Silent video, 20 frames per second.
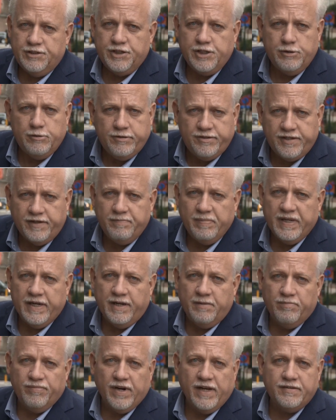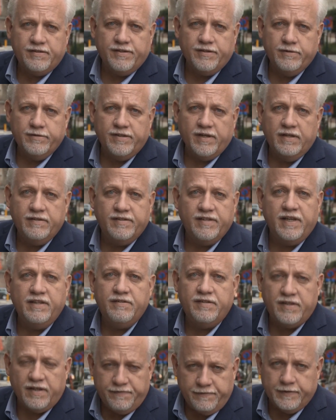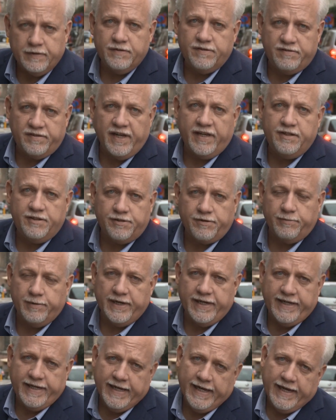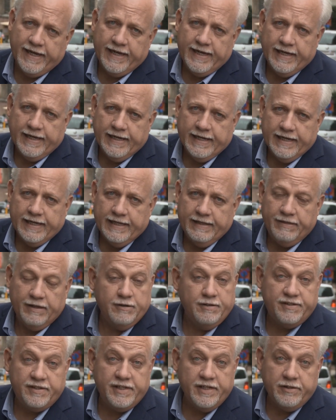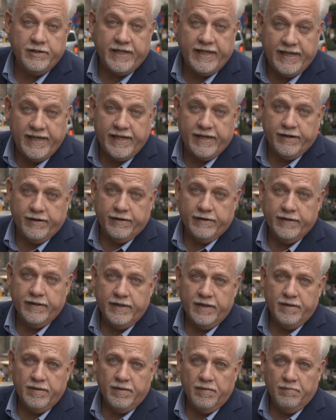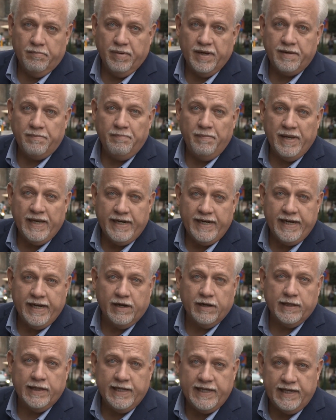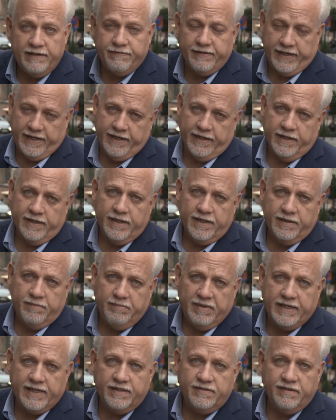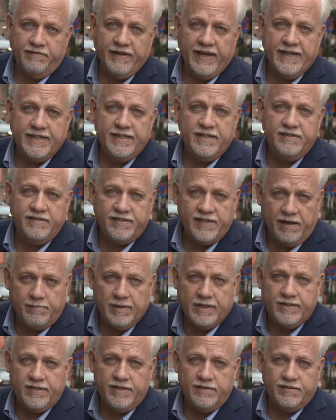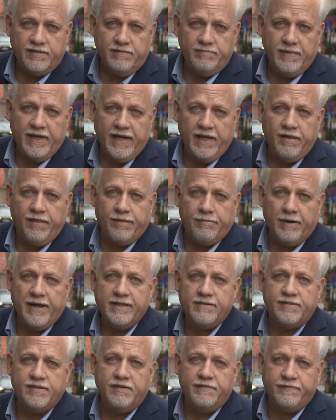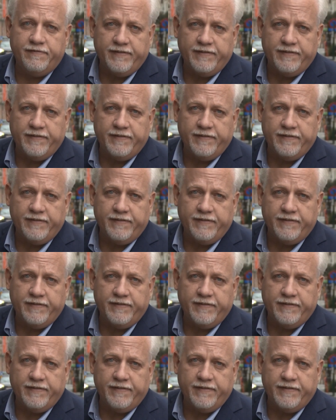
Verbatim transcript: Jews have been in Brussels since the first century. They're still here, but many are leaving because of anti Semitism and threats of